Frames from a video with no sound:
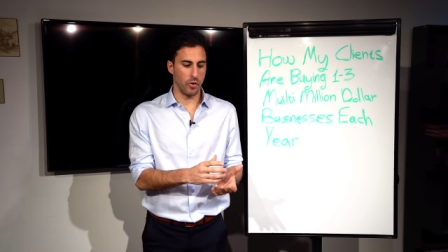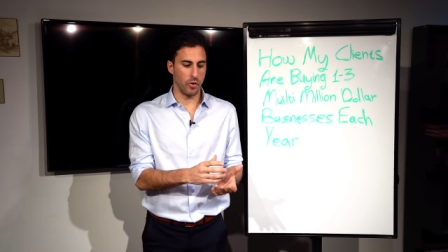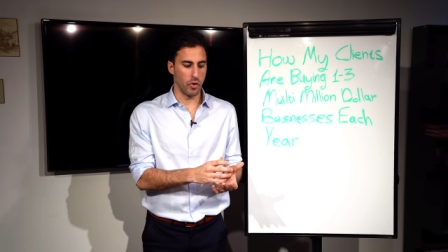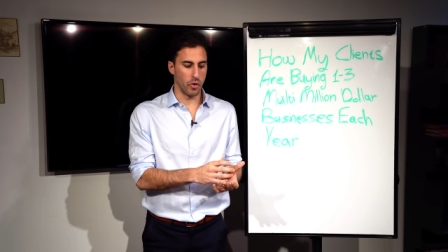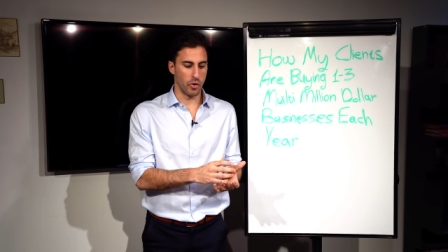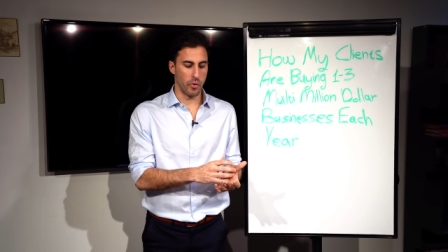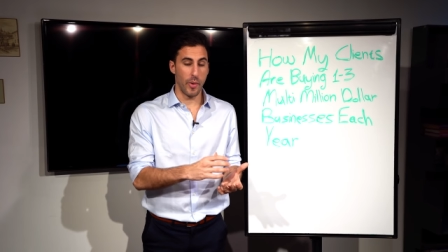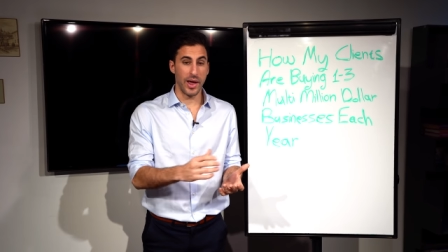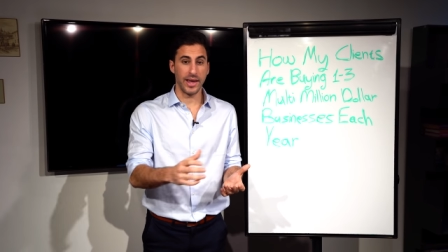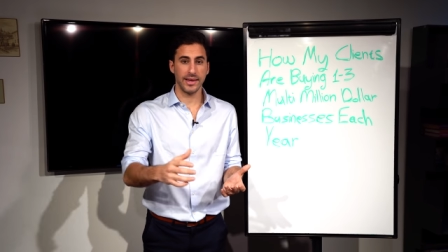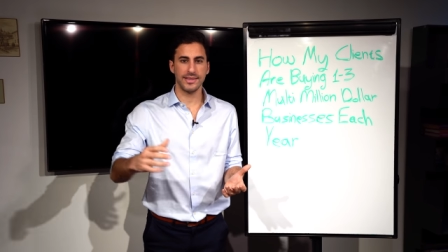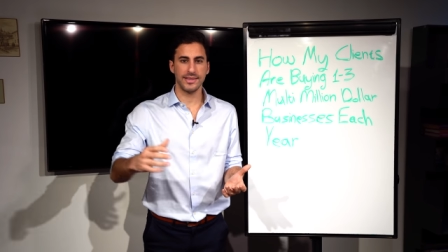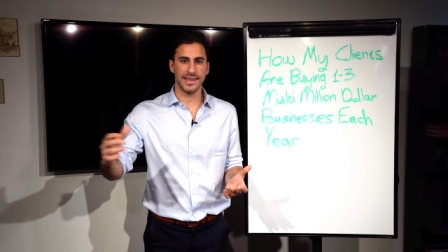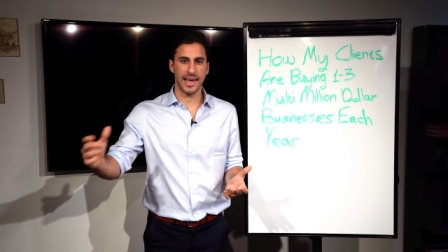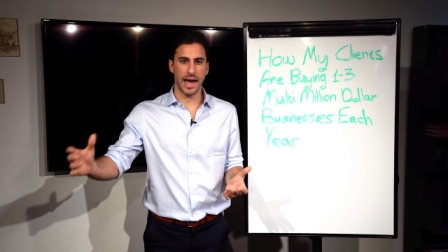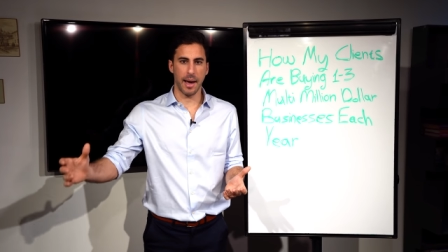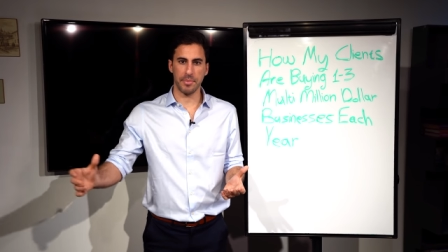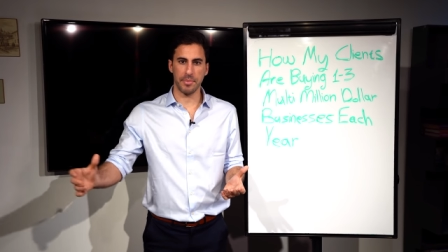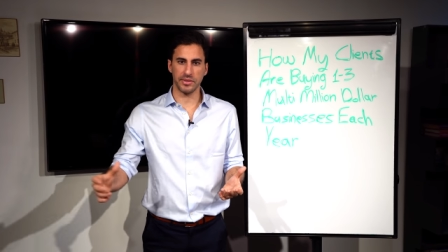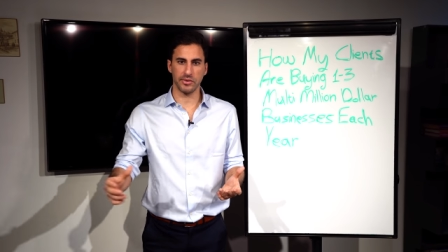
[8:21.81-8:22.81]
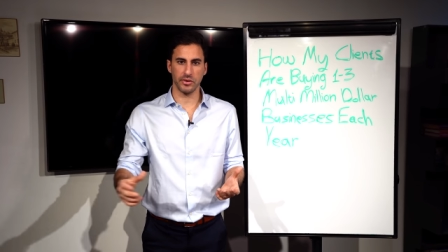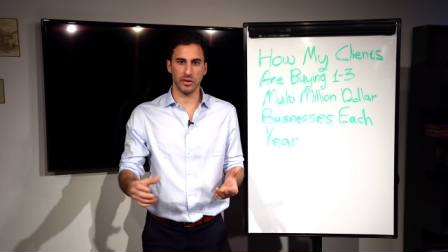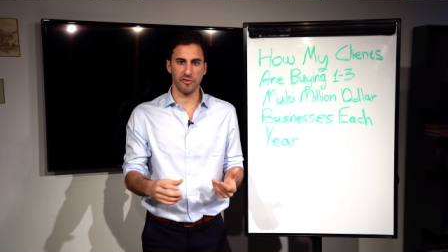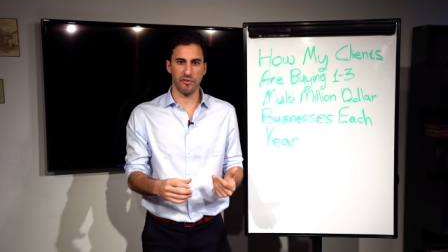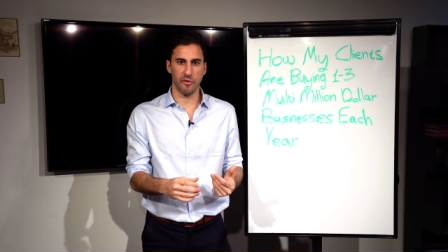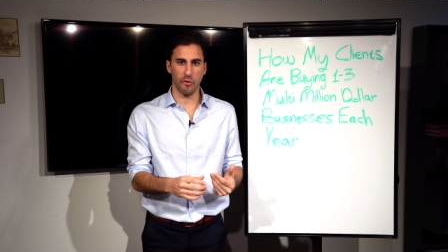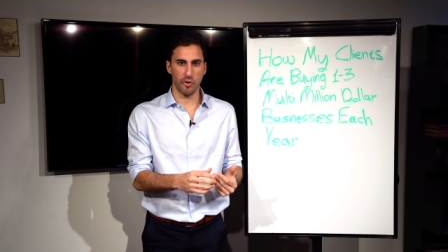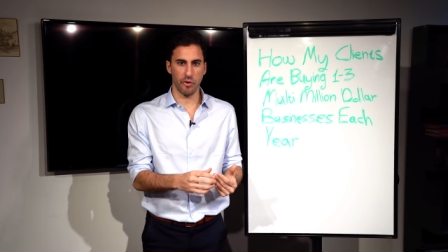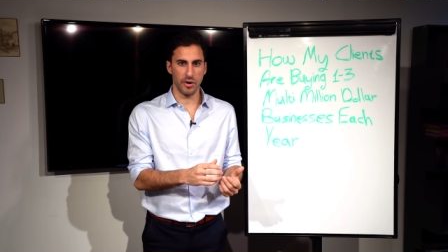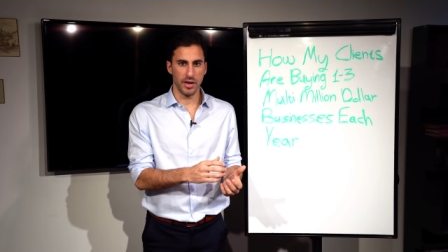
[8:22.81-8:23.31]
or raise capital
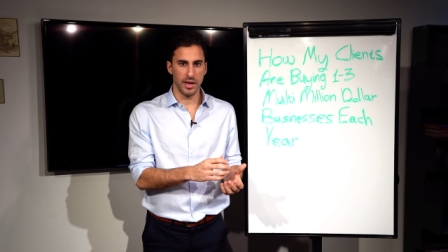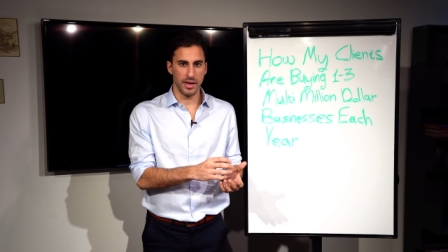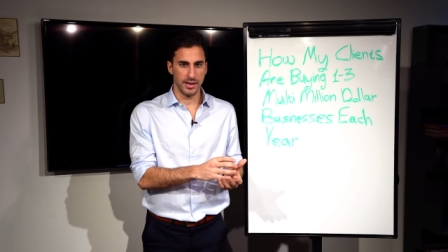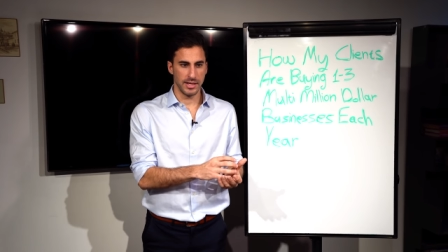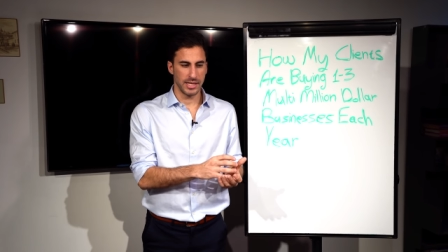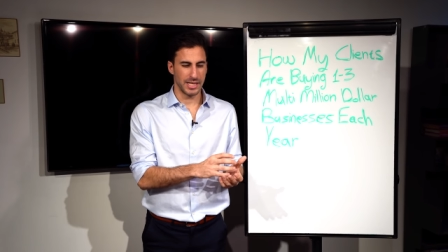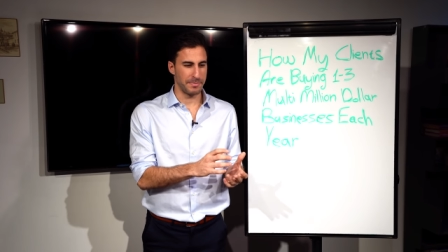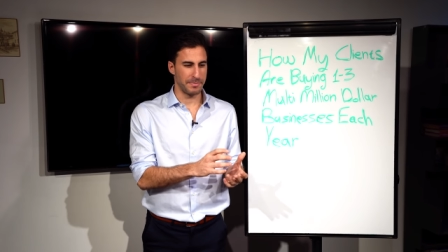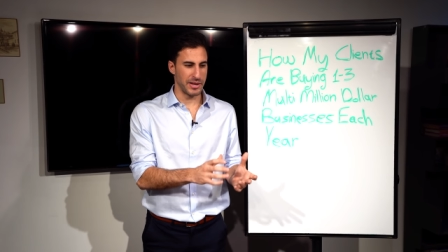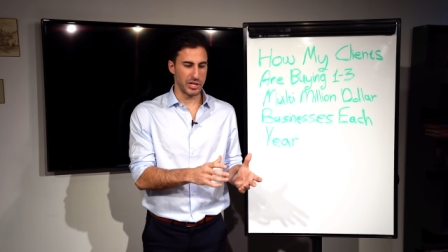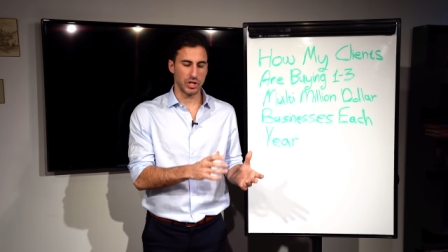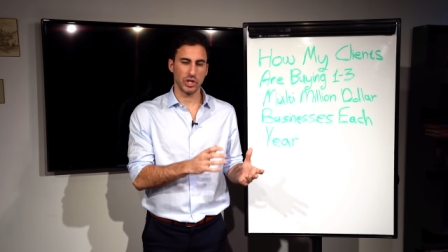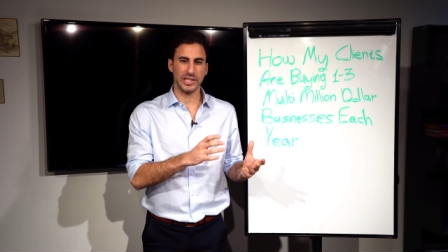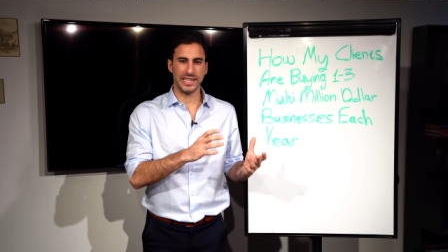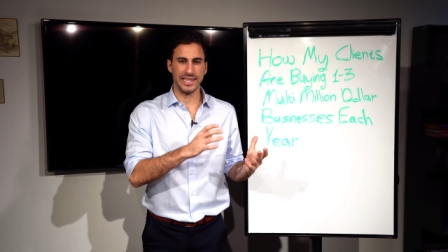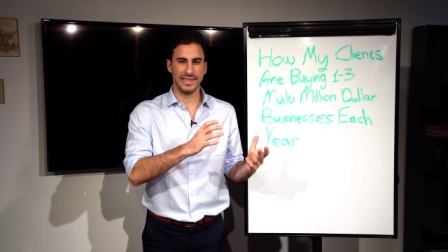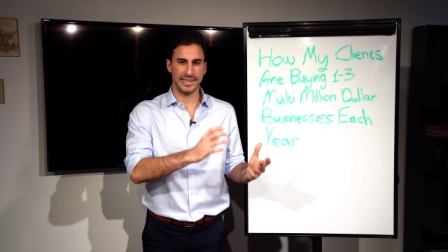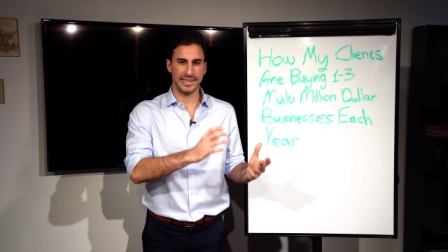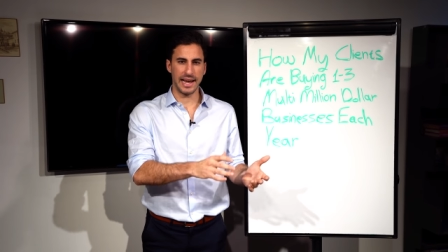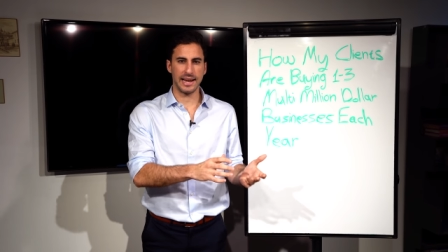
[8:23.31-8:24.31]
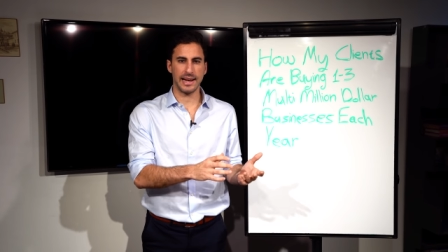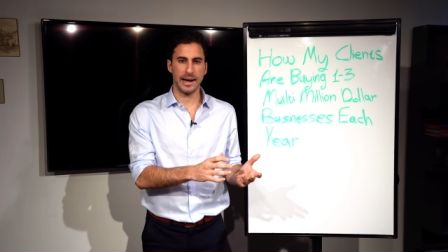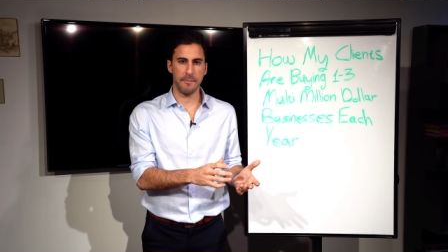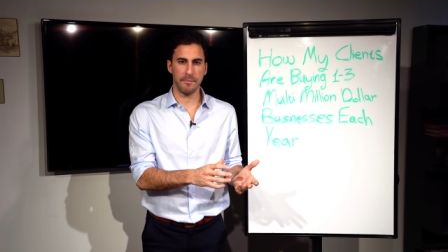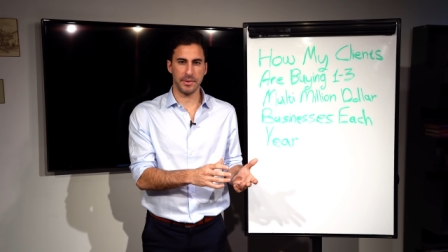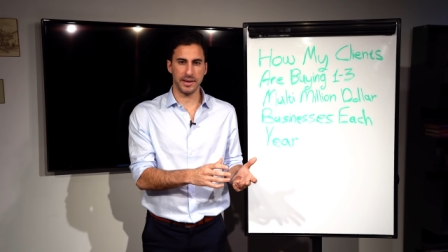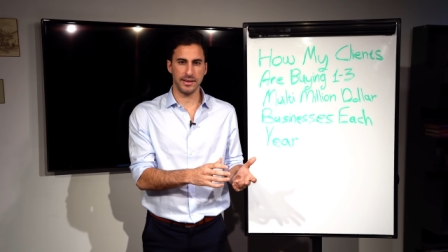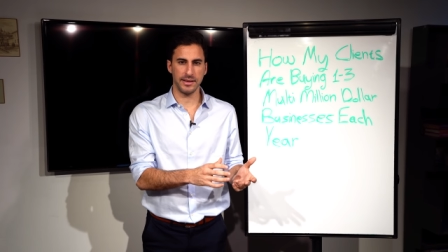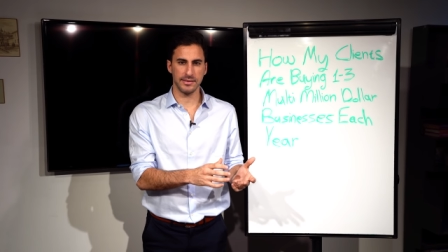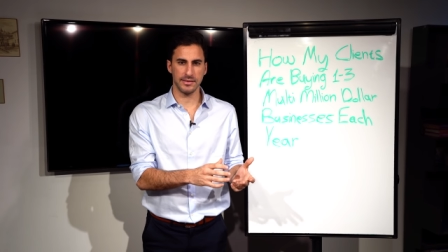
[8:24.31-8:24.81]
for especially tech
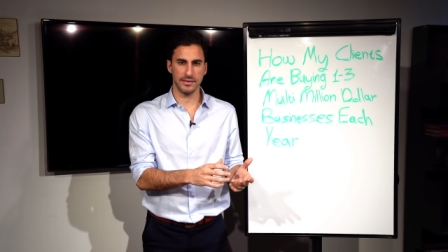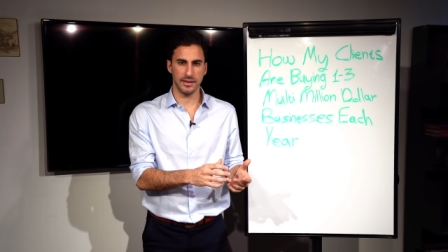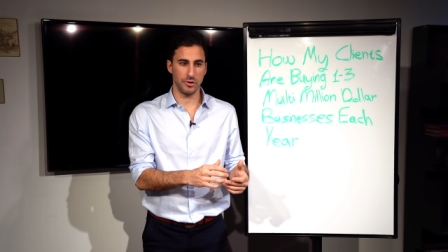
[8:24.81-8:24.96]
companies,